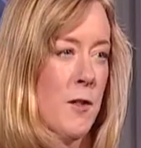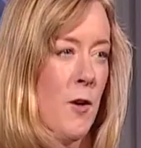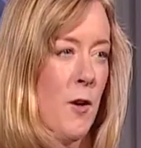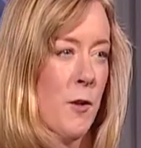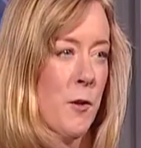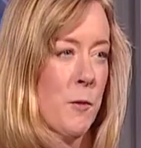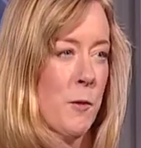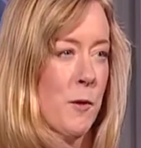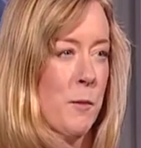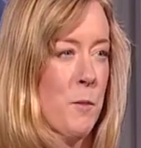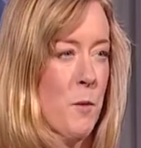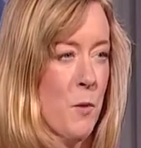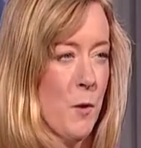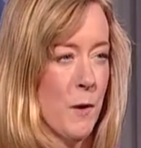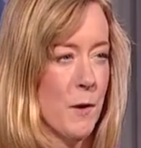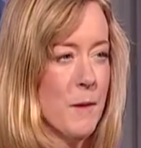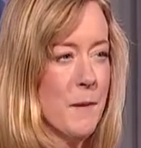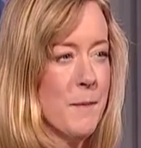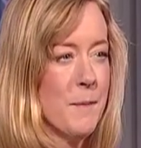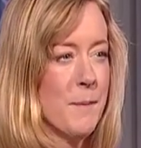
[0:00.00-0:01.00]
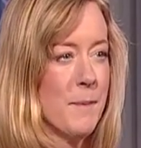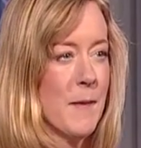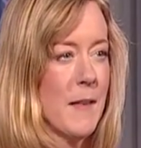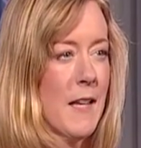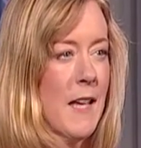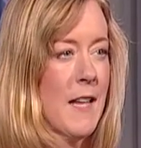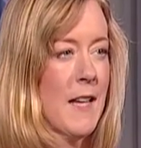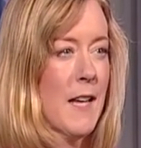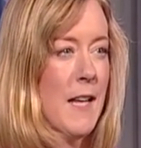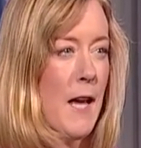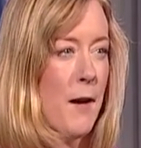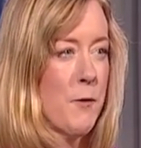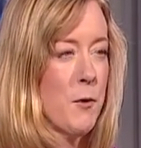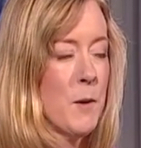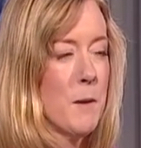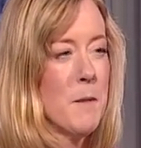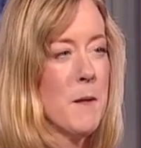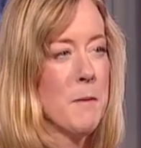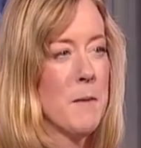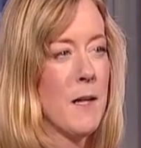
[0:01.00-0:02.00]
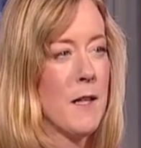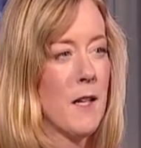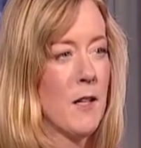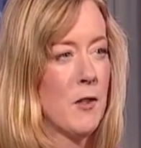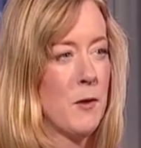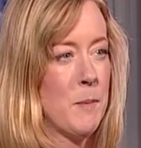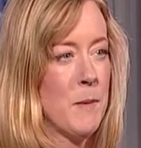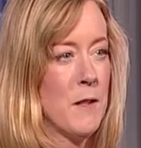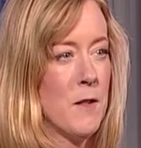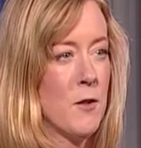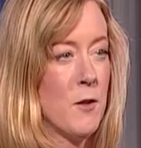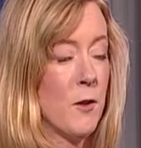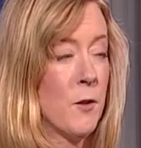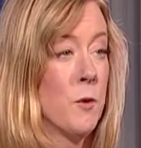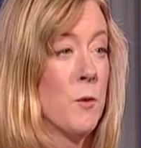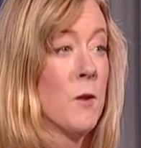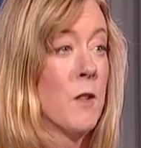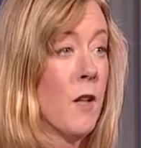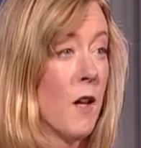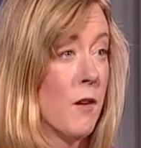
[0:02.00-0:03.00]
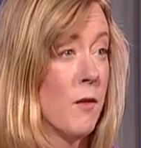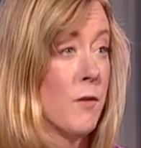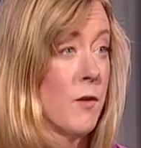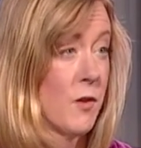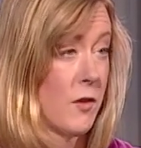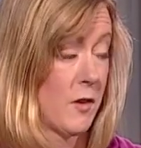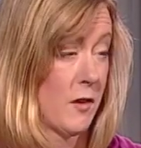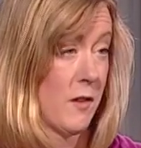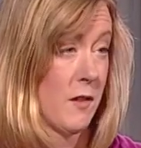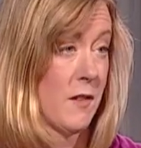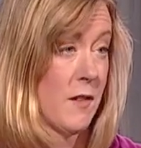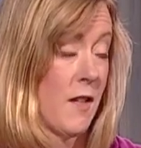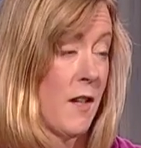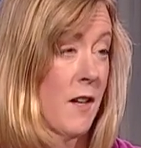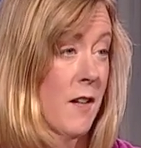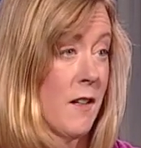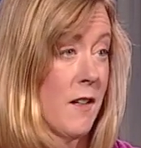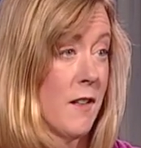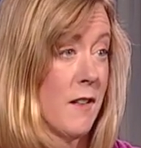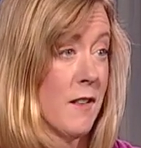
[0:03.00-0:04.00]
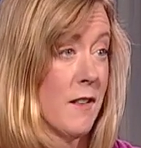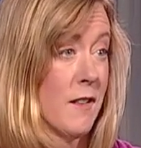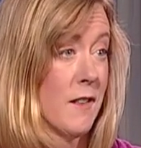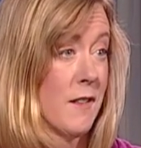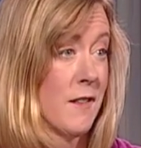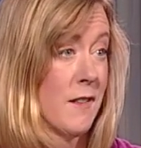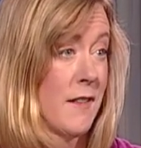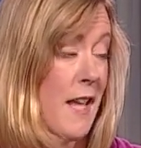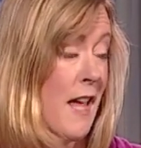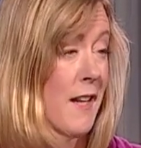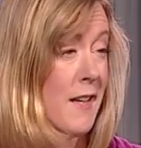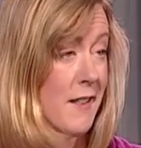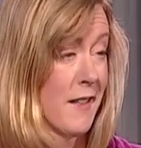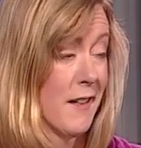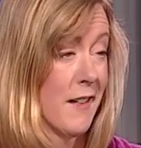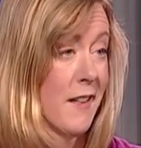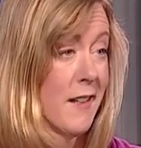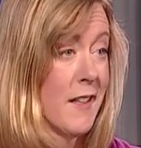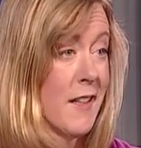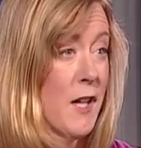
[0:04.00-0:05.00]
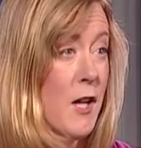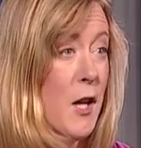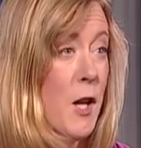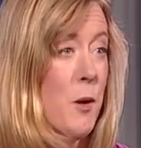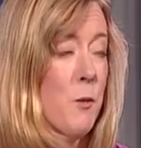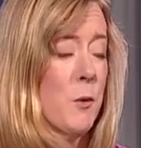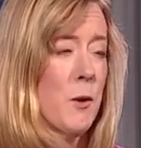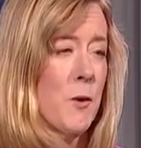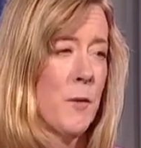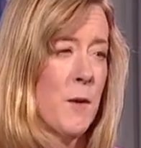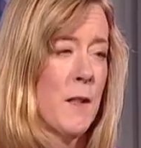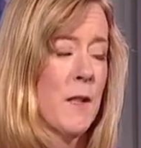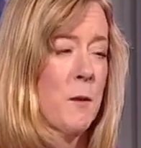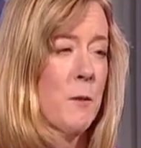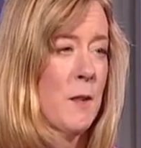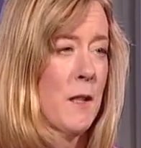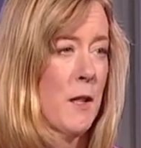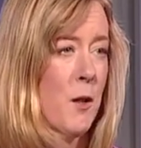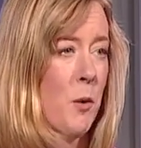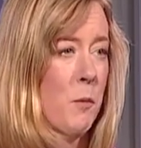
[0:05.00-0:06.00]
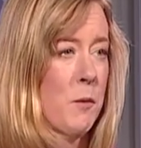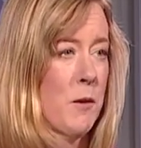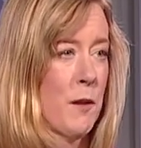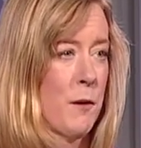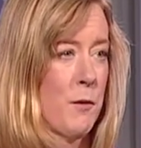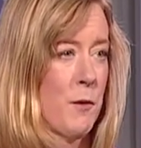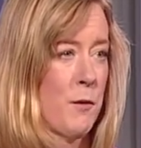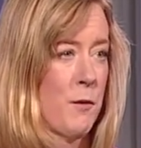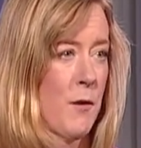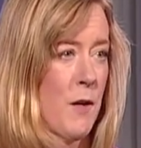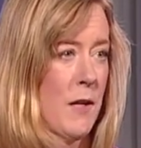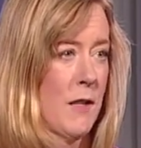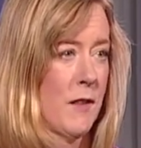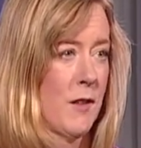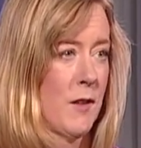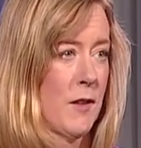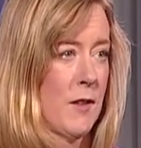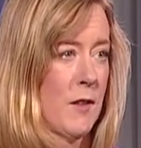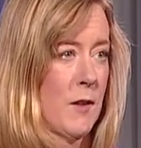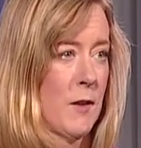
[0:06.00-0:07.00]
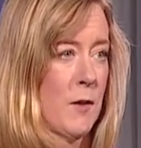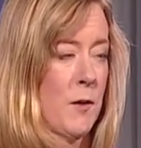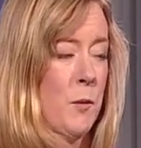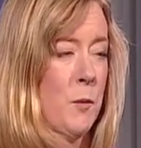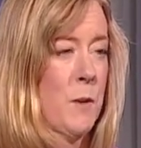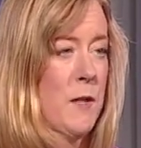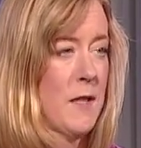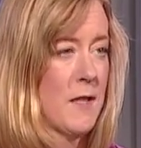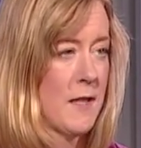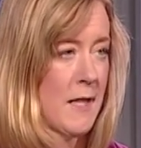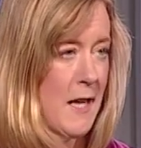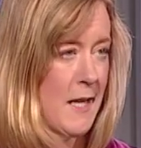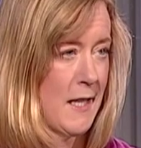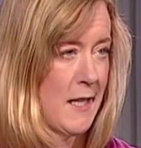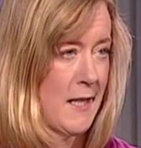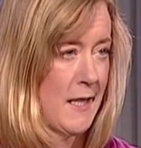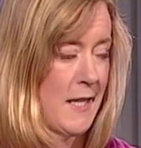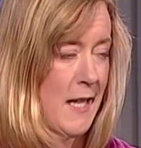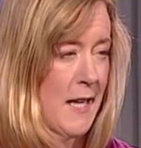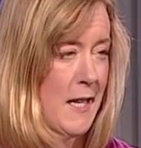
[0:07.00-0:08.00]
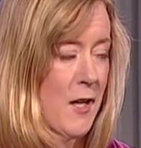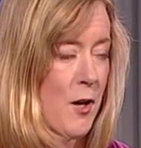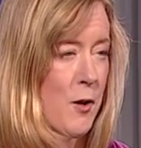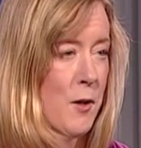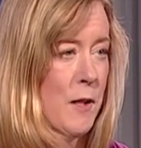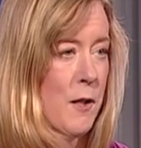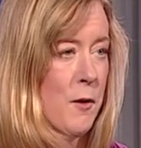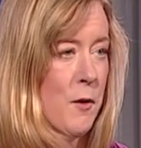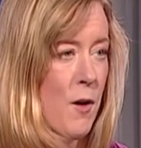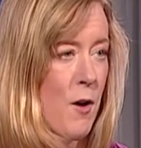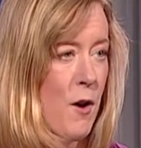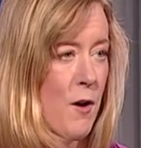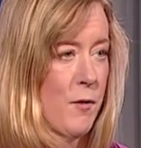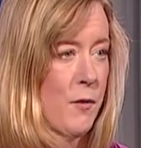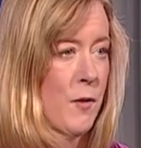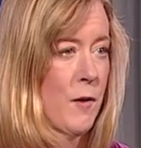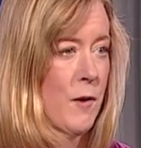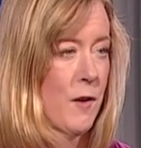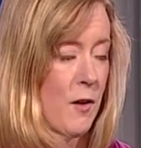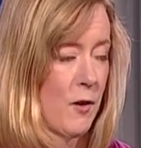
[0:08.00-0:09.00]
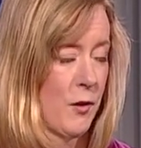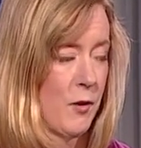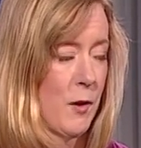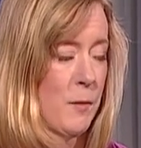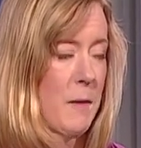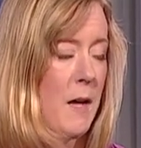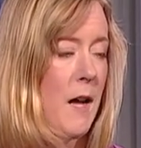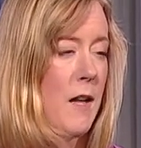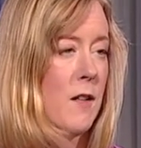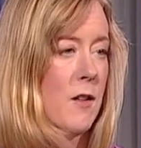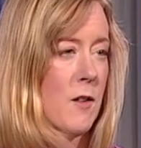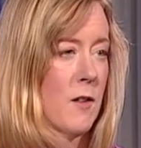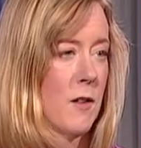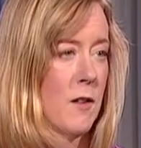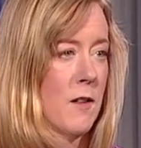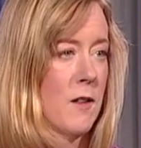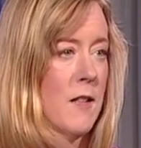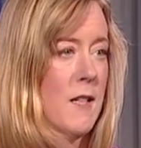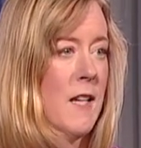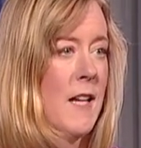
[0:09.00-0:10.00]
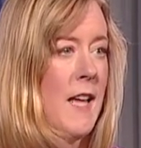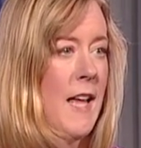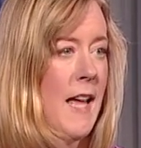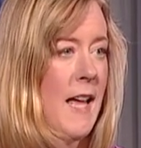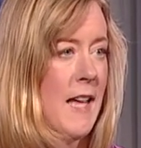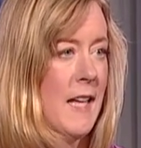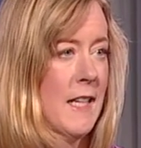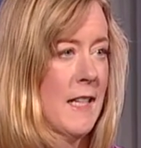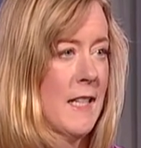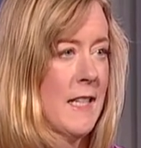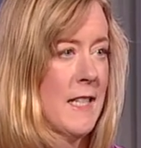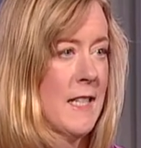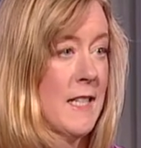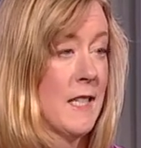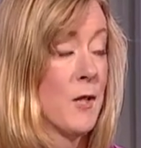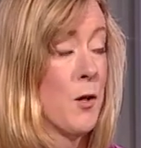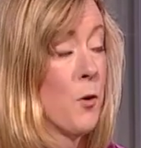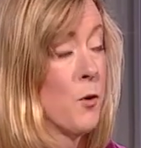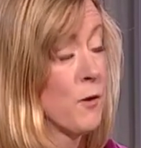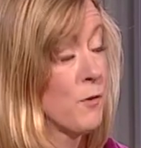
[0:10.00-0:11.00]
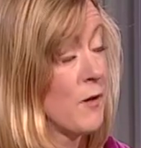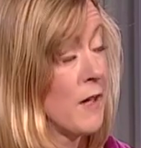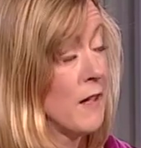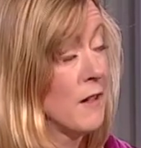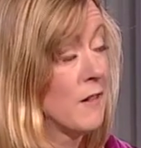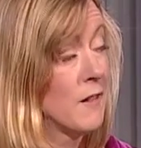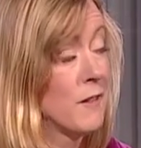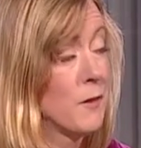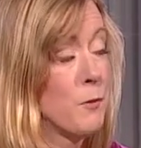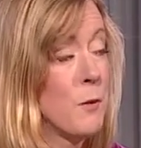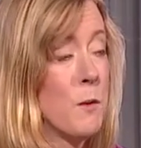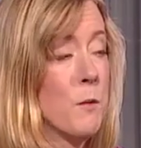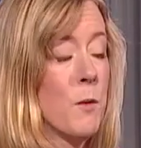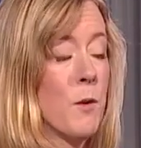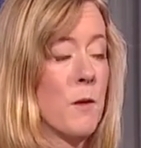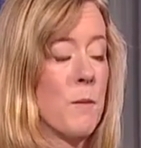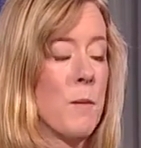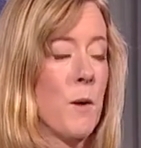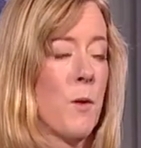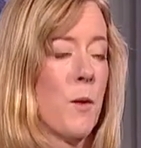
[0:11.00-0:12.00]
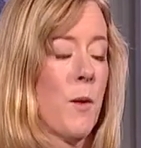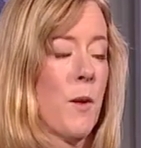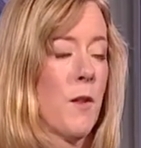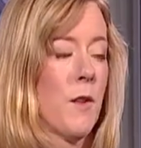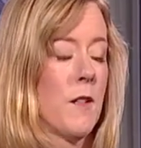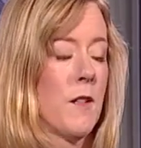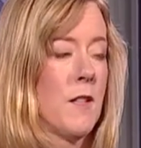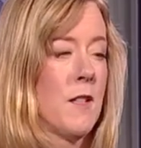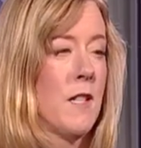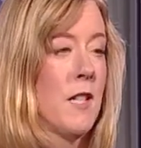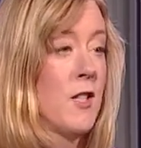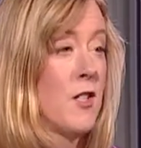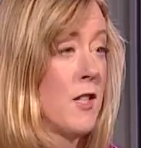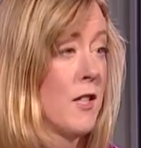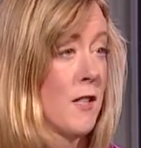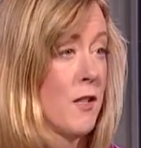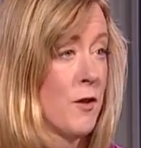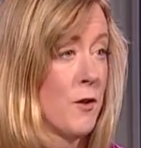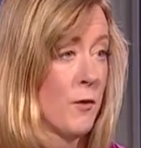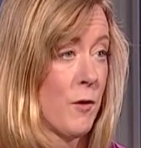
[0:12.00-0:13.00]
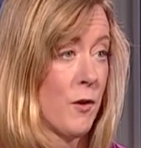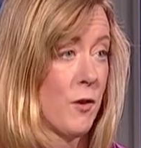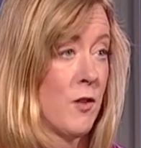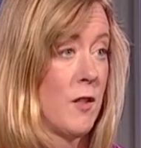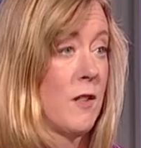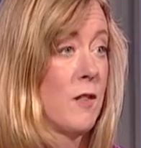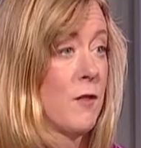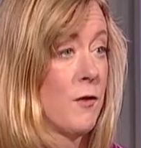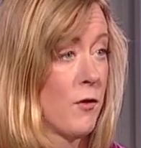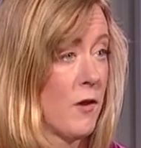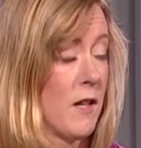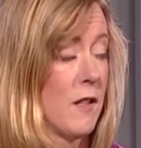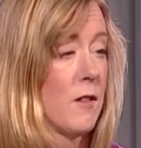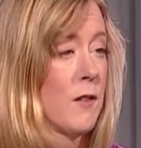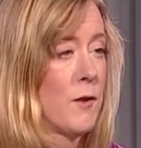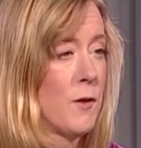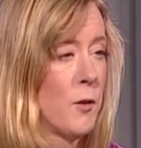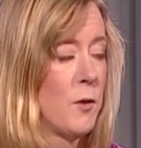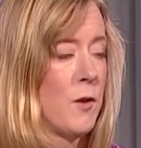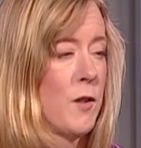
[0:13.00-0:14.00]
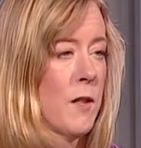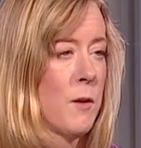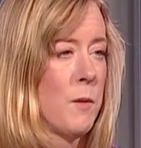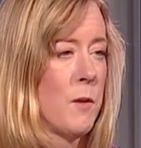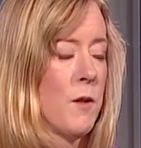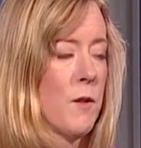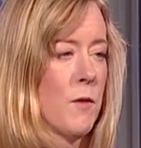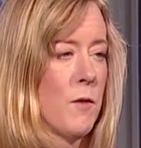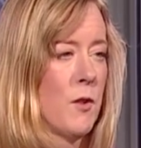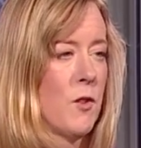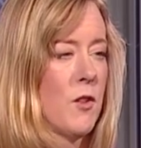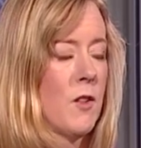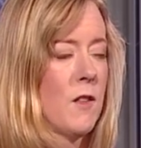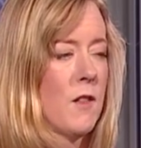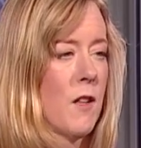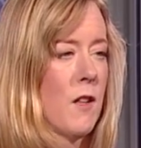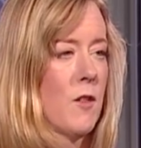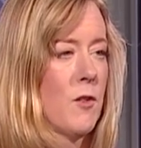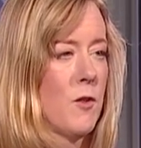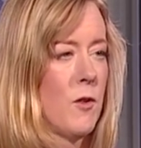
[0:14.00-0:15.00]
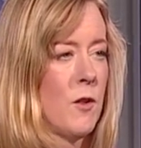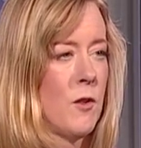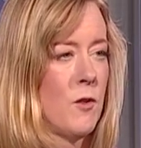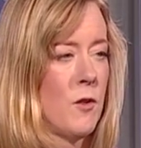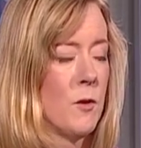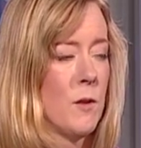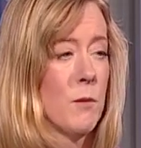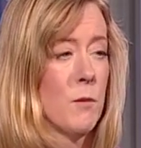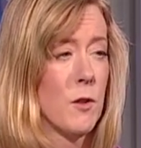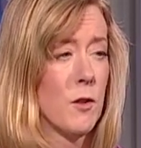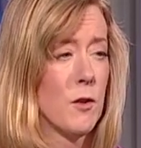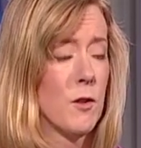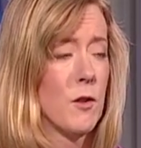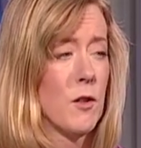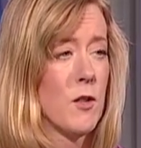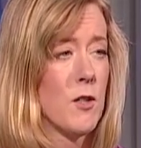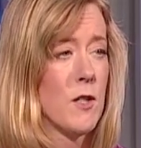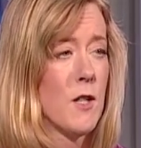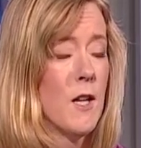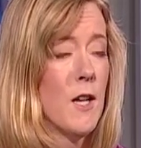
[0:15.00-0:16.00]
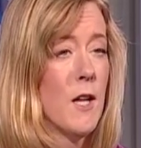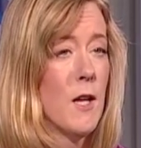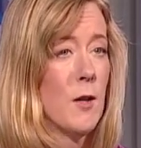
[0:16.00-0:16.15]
daughter was born. And I have to admit, my husband, who loves Canada, was feeling really homesick for France. So we decided to take our year off, our sabbatical, and go to France. We were both teaching at universities in France, associated with universities there, and doing research.